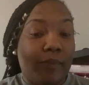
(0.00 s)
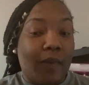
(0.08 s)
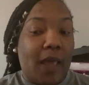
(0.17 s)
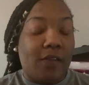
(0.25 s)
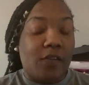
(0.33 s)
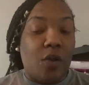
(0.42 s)

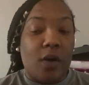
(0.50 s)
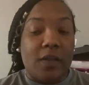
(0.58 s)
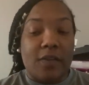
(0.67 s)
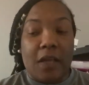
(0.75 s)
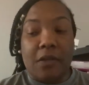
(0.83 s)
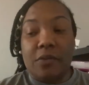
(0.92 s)
as long as
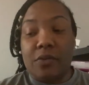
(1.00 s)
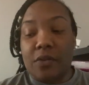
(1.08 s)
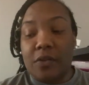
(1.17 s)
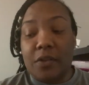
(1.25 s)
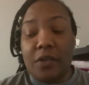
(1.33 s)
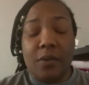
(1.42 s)
I
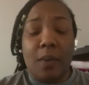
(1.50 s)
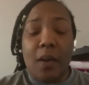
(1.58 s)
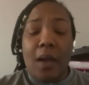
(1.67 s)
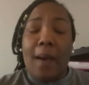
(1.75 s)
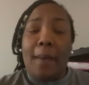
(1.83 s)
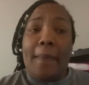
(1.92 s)
usually do.
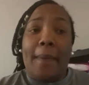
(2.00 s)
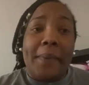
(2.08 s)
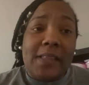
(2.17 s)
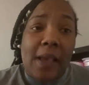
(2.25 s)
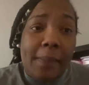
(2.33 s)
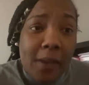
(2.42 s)
But
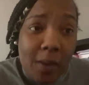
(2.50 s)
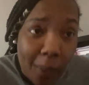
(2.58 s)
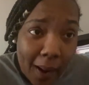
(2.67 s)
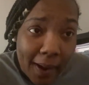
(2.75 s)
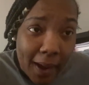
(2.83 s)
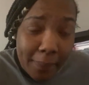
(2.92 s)
bitch, I be
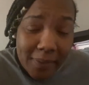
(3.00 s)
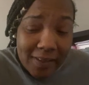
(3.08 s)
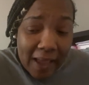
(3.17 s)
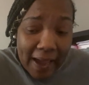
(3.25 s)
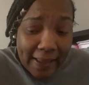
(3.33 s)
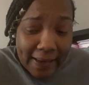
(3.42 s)
quiet. I be
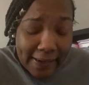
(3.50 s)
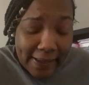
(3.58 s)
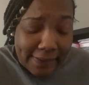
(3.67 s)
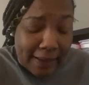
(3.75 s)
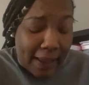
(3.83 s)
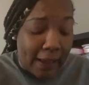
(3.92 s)
tired at
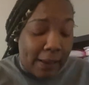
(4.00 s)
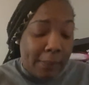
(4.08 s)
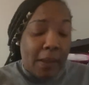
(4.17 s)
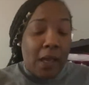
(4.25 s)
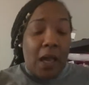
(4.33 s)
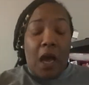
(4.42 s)
nighttime.
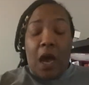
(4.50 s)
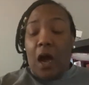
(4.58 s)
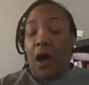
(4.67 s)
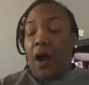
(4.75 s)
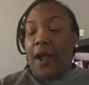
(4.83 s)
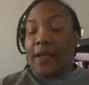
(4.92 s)

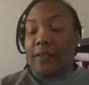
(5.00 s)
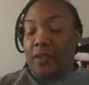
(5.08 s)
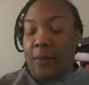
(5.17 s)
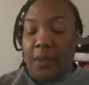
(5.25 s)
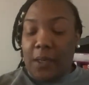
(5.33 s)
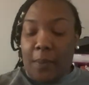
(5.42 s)
Alright,
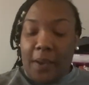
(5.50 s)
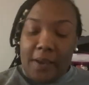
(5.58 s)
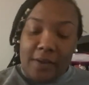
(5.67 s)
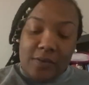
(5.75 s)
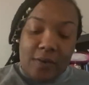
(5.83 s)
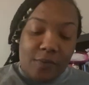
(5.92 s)
so
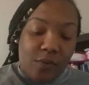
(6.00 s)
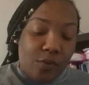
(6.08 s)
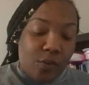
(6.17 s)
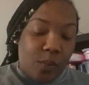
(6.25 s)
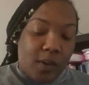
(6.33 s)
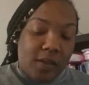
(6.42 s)
anyways, if you
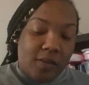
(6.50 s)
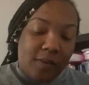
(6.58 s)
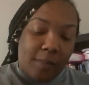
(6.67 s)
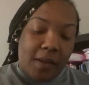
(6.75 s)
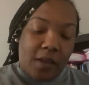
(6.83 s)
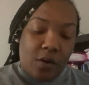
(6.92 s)
do want to
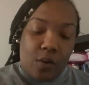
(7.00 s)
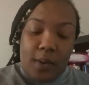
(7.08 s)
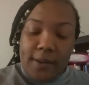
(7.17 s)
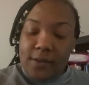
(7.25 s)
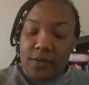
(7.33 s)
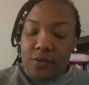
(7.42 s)
submit your
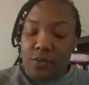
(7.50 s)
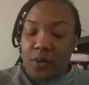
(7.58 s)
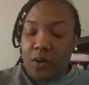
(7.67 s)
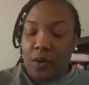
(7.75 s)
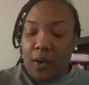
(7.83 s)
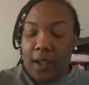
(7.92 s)
questions, you
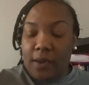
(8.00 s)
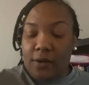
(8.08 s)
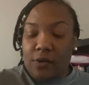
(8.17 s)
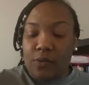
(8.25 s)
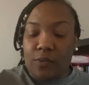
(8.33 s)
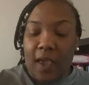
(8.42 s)
can go ahead
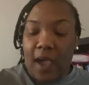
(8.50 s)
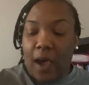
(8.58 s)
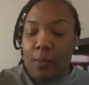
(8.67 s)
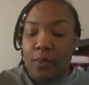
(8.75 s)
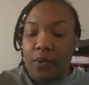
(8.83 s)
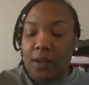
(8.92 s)
and do that.
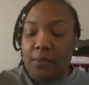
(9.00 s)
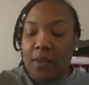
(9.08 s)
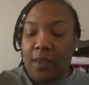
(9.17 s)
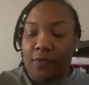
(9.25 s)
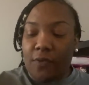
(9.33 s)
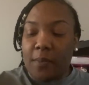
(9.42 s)
I will leave
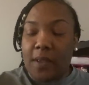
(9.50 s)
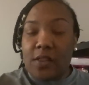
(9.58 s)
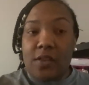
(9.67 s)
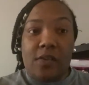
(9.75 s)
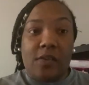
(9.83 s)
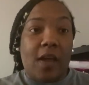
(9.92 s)
the
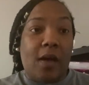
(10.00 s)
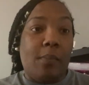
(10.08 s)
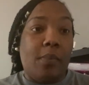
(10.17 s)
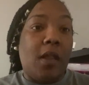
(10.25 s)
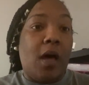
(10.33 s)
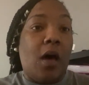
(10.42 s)
information down
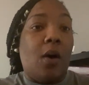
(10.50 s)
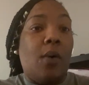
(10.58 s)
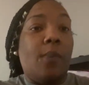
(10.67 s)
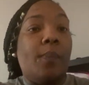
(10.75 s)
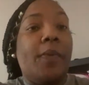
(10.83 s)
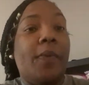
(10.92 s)
below